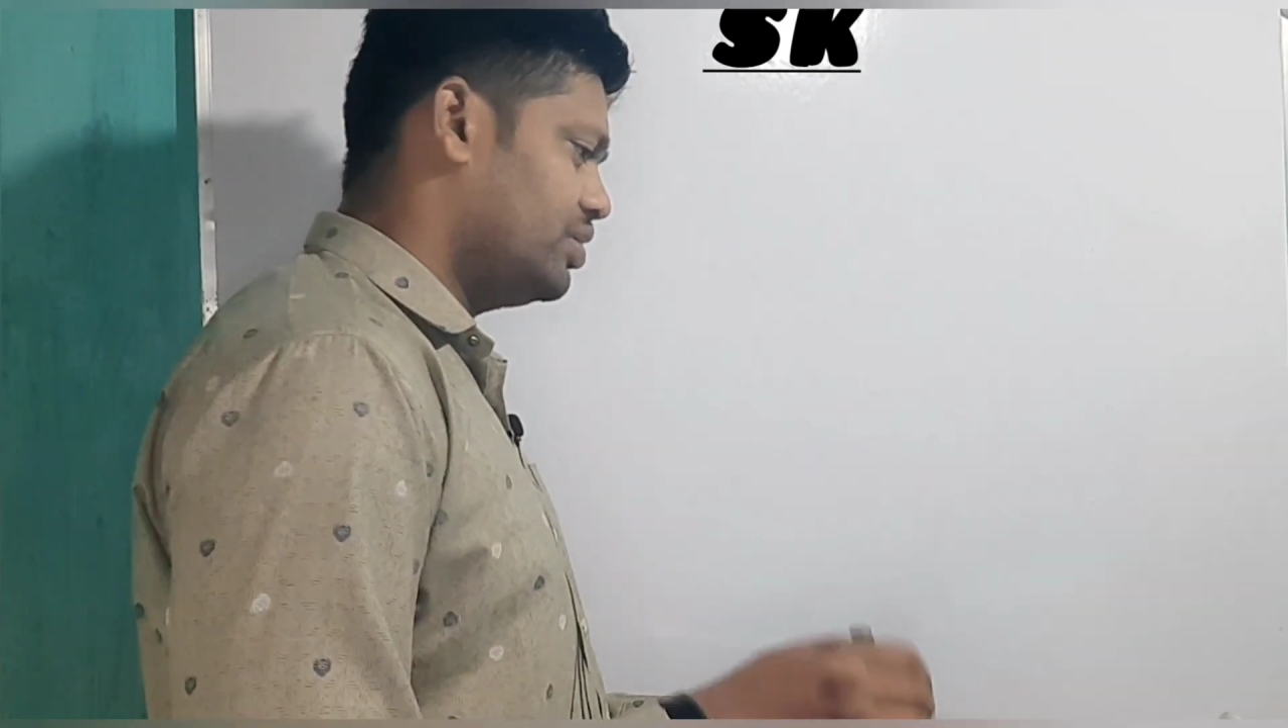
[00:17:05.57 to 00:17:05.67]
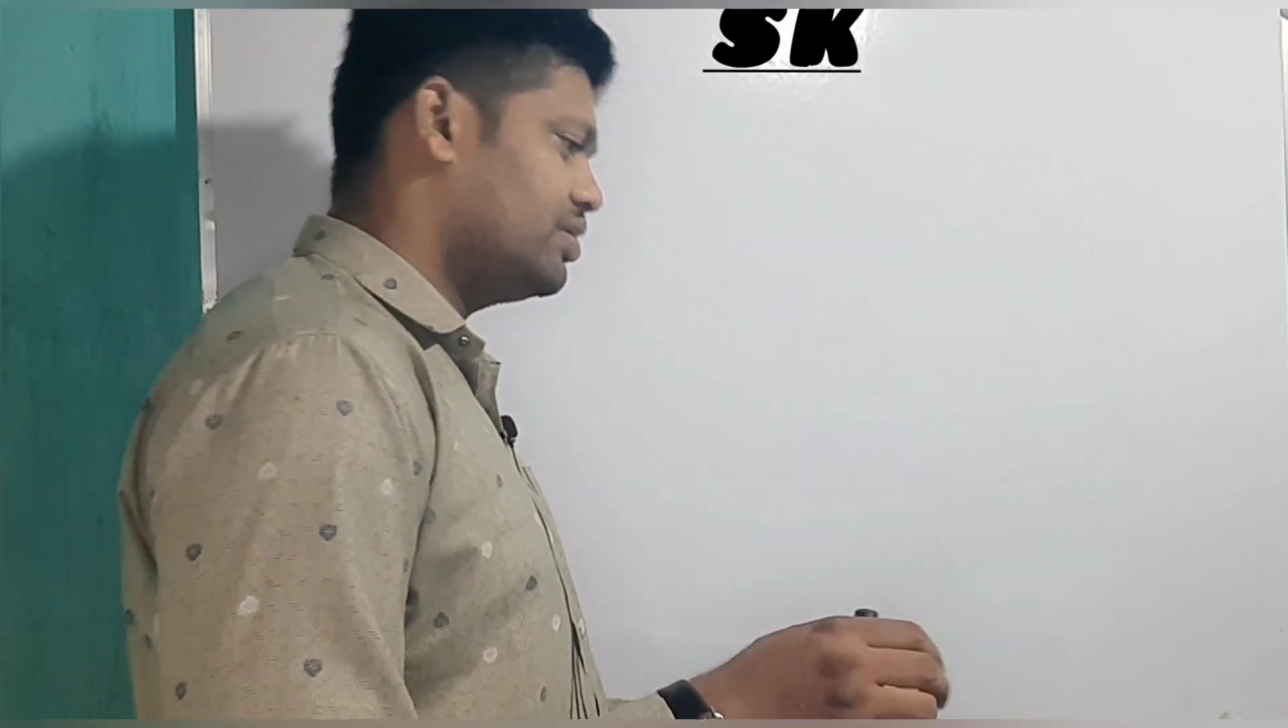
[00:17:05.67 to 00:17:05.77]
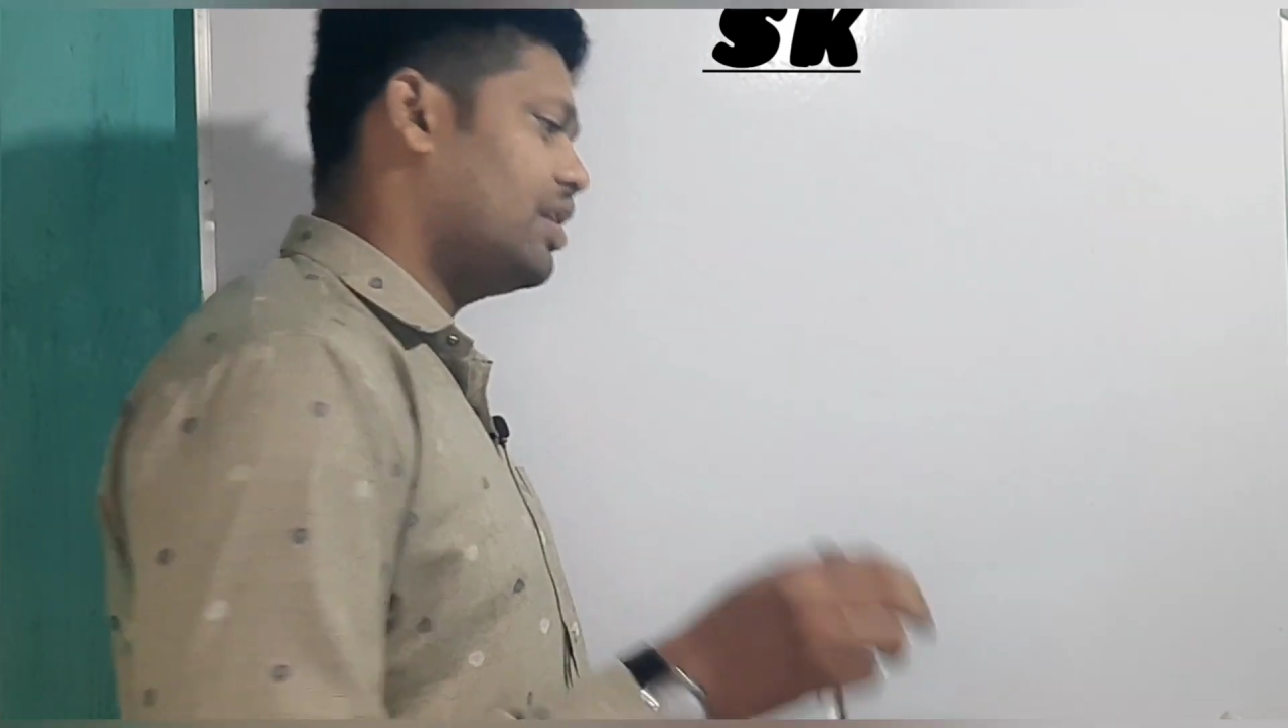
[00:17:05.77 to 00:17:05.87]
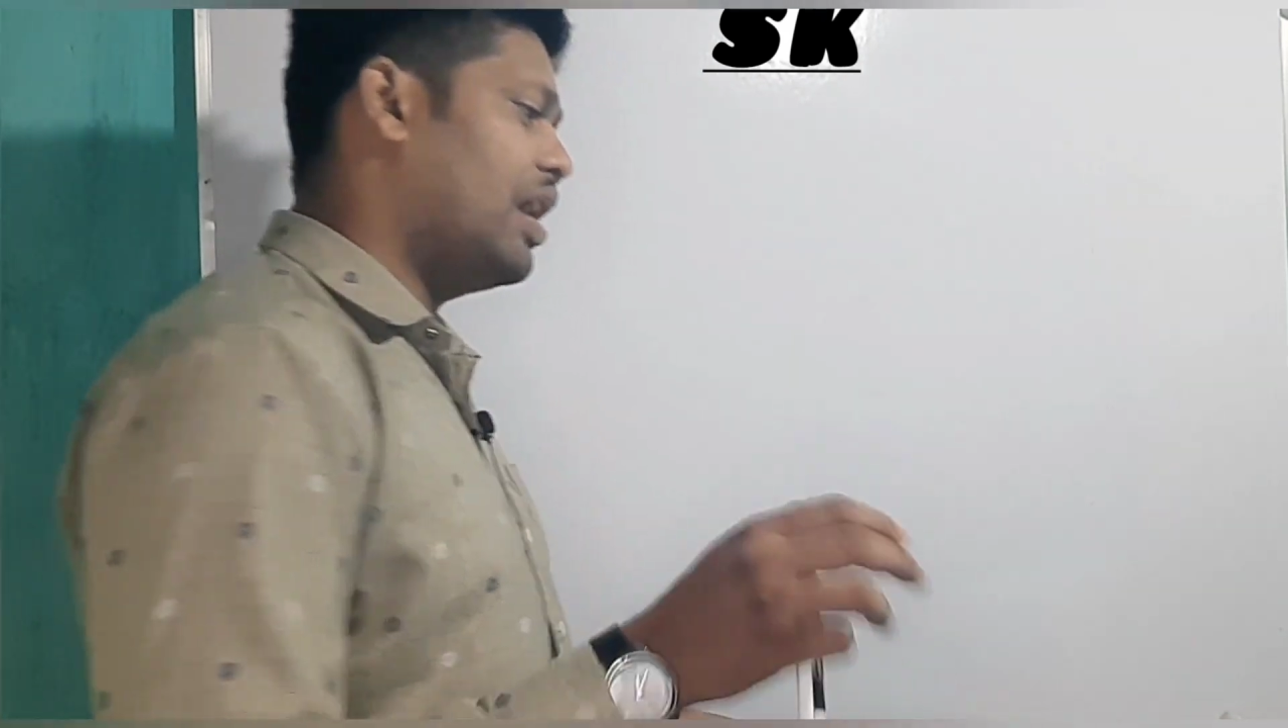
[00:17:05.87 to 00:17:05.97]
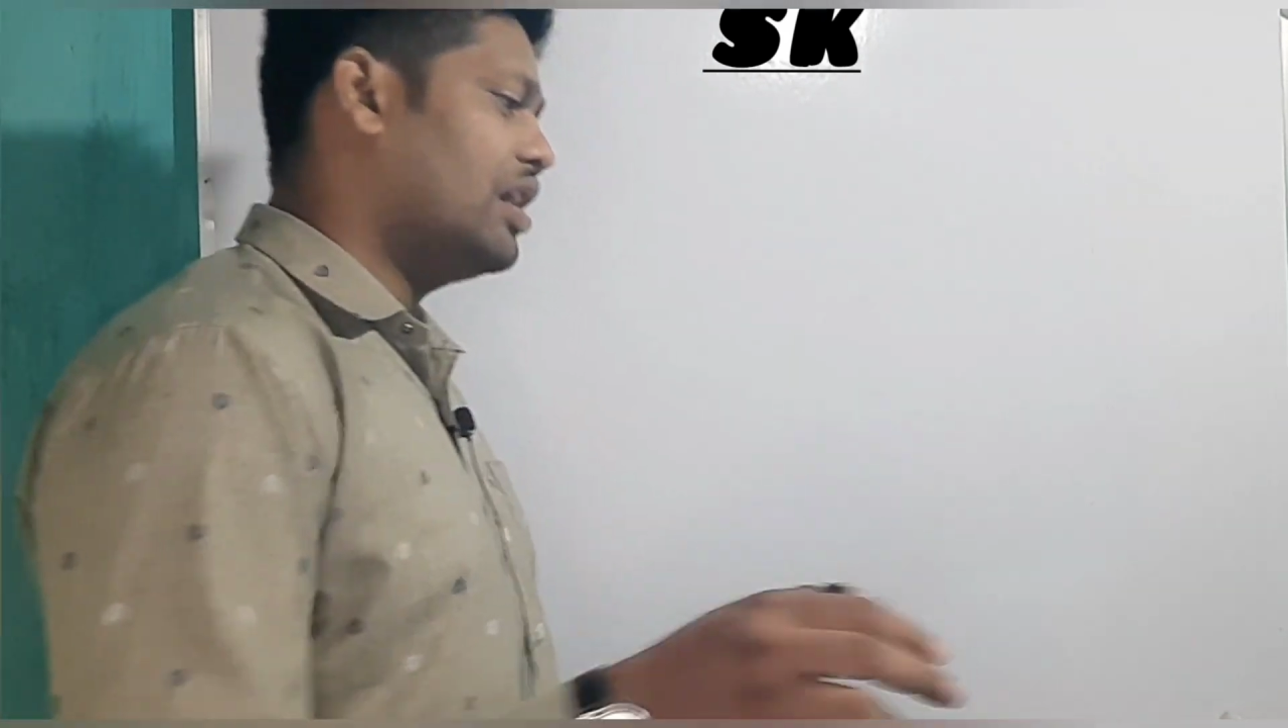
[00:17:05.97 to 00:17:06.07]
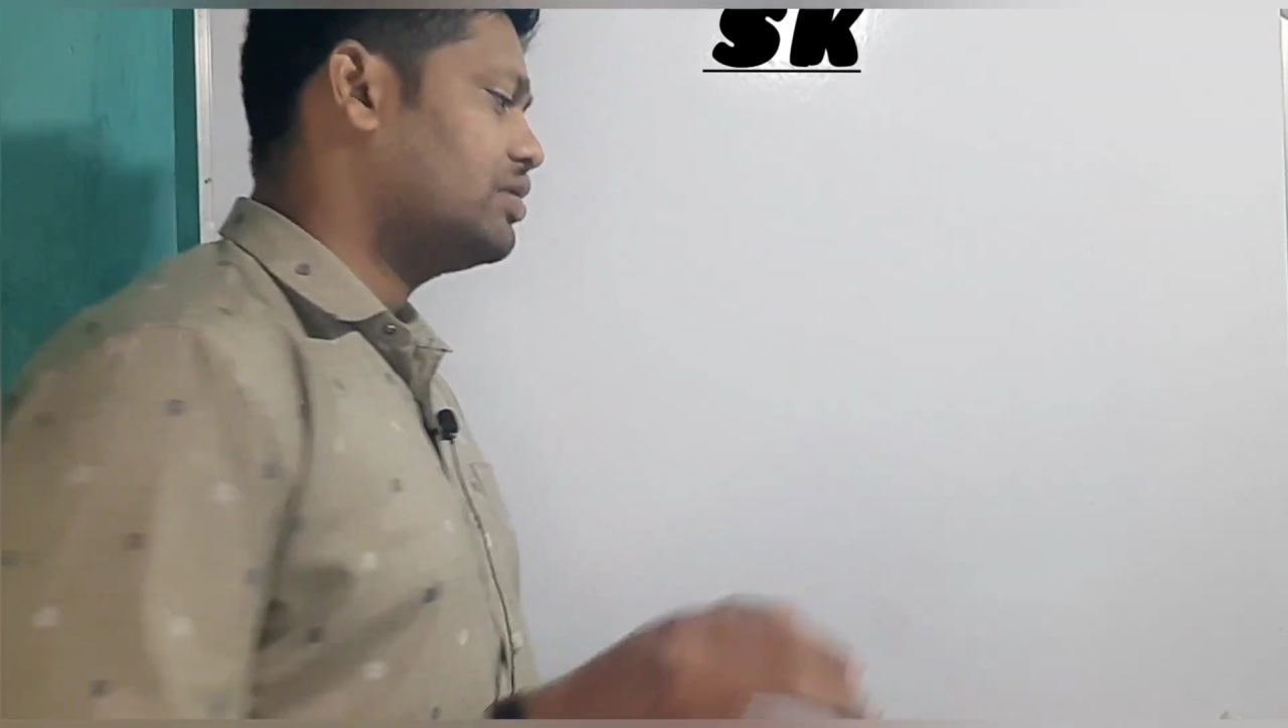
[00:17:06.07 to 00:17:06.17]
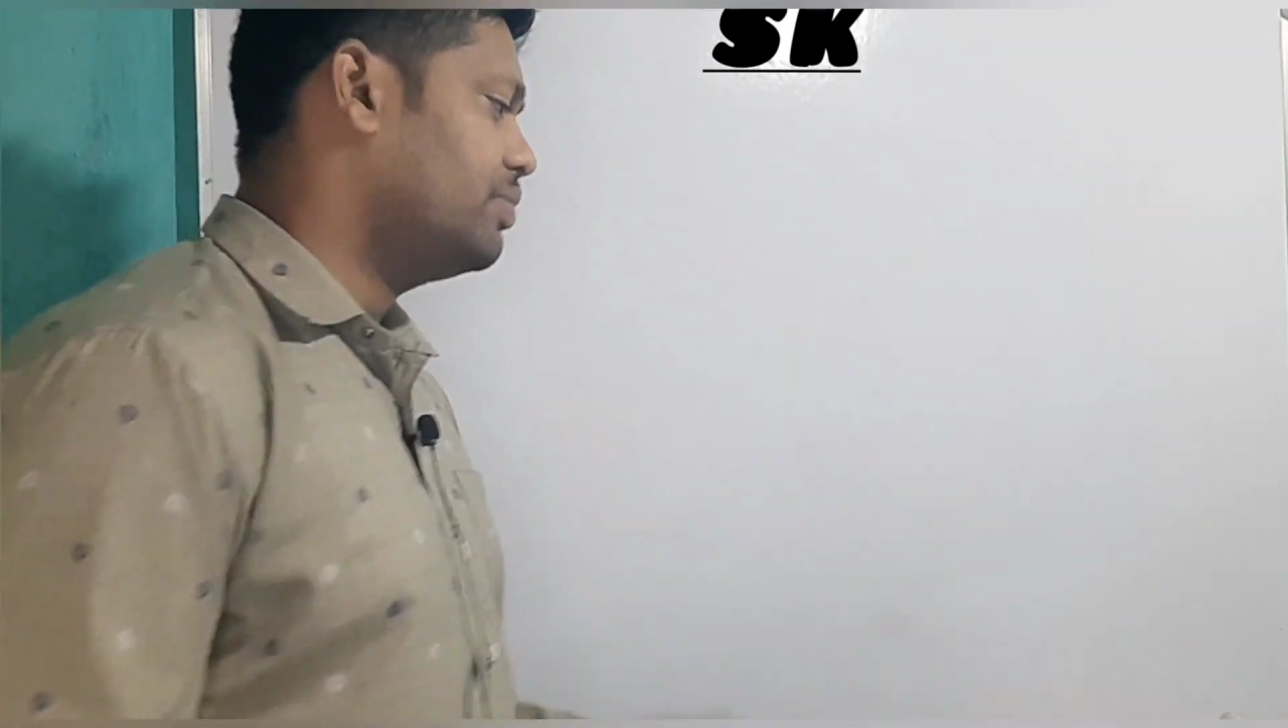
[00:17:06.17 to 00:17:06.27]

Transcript: is the last